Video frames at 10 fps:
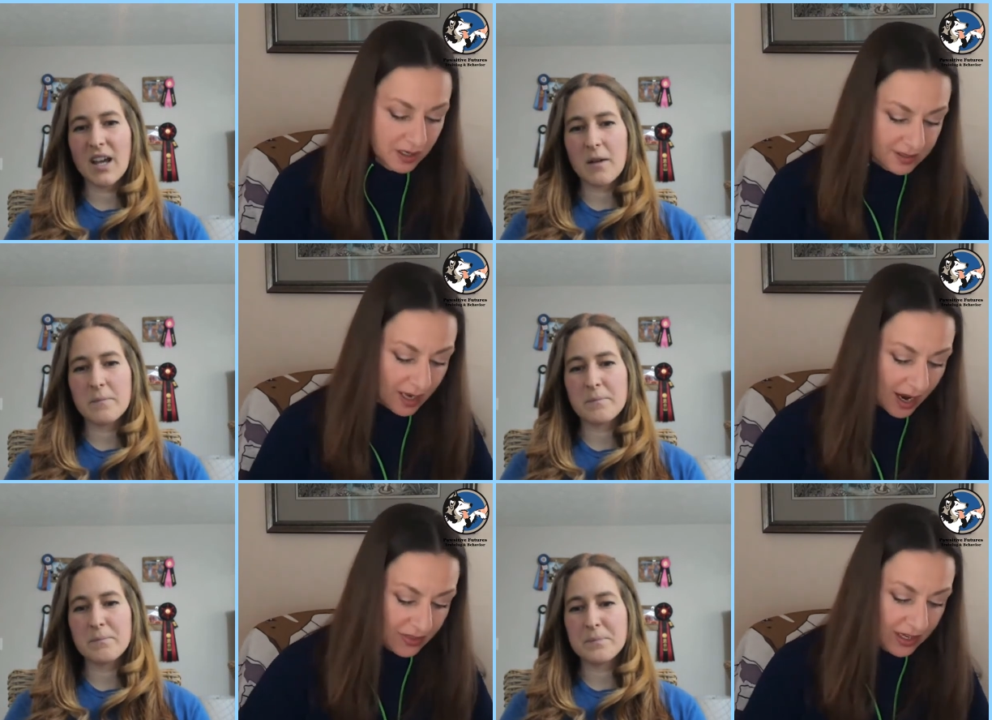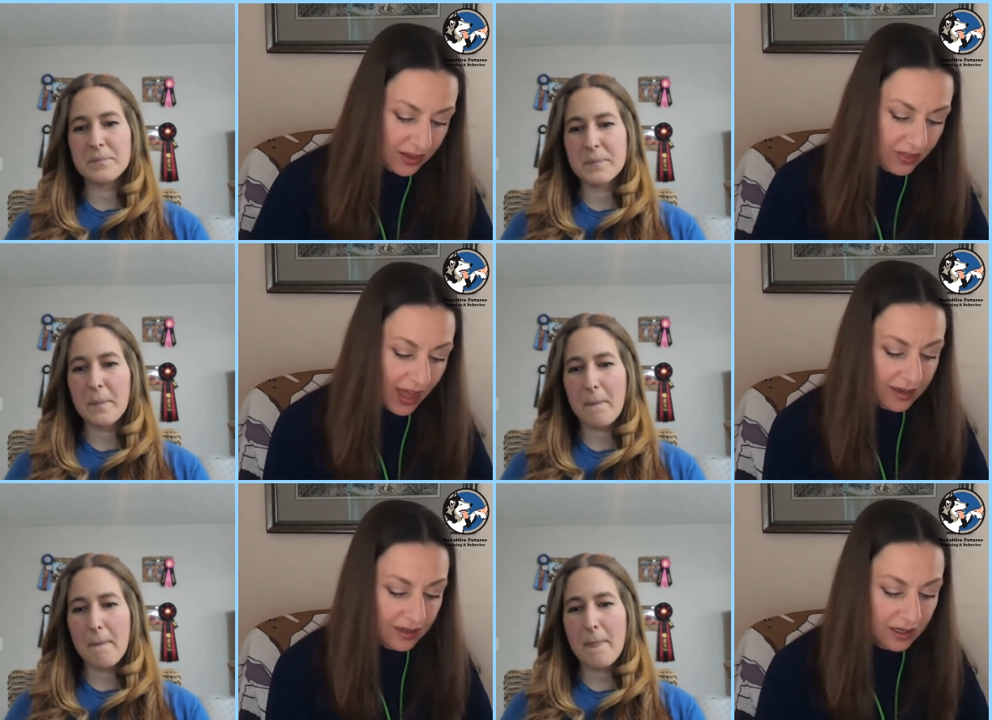Speaker 1: I think
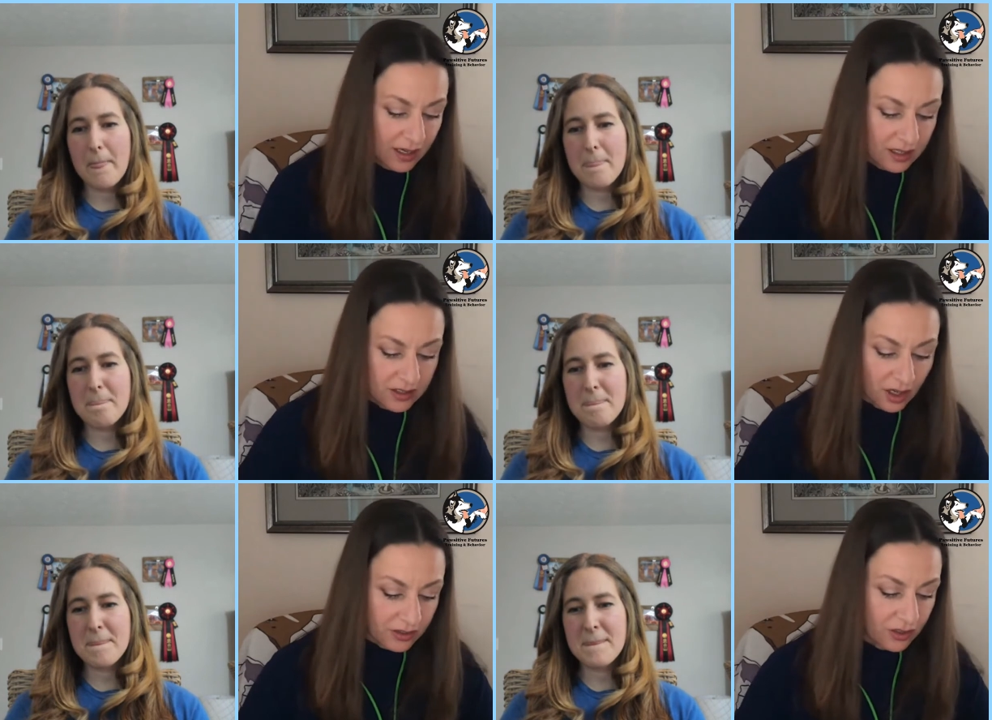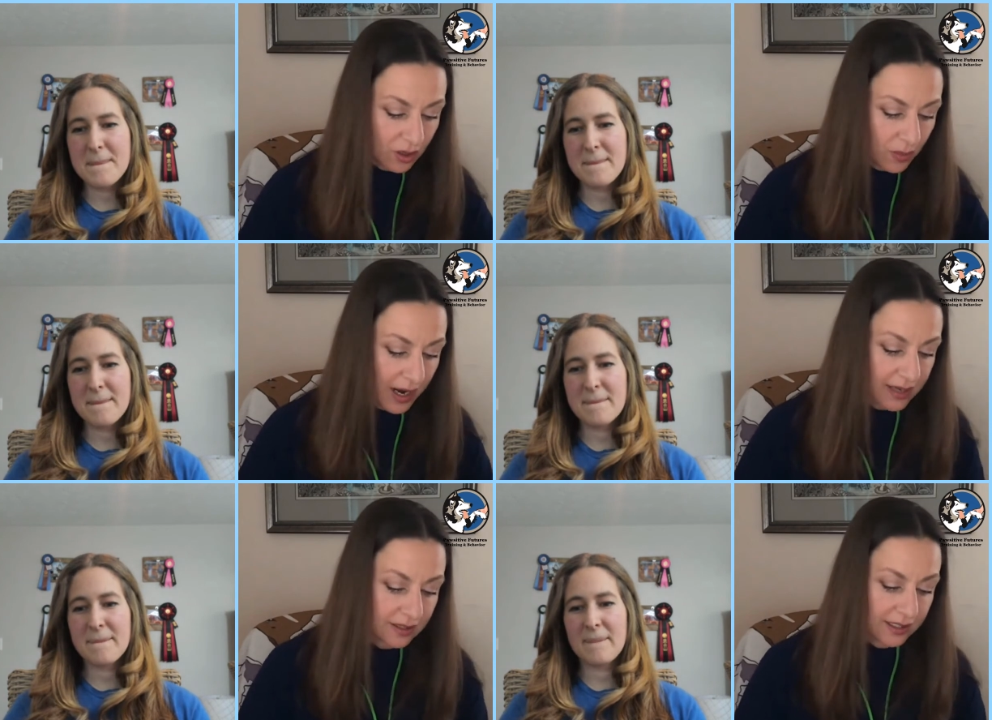that done
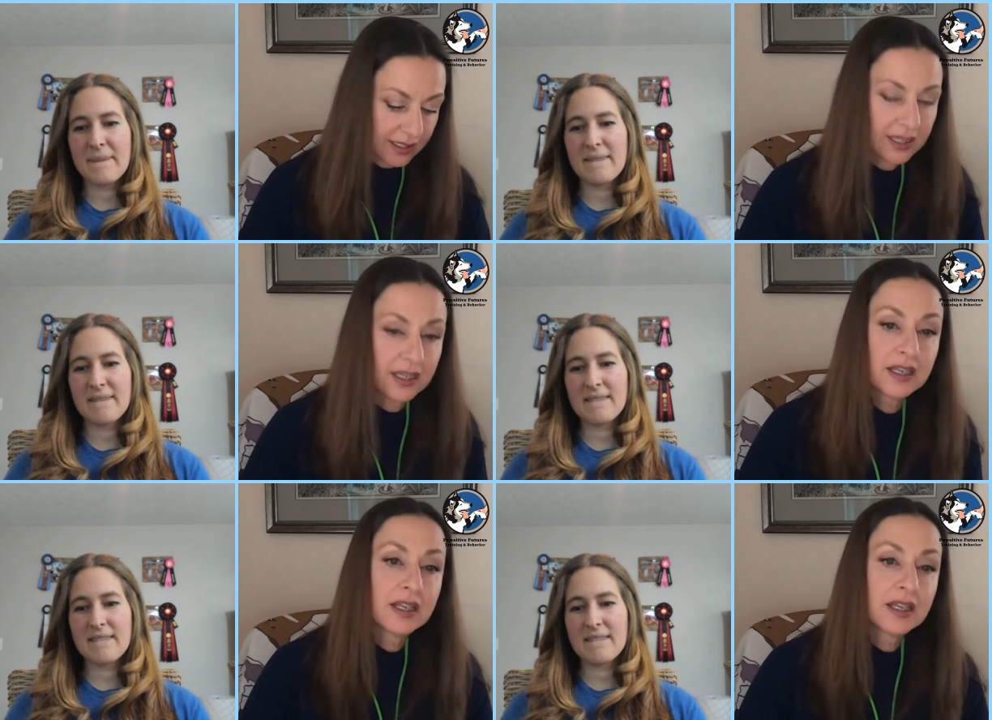correctly,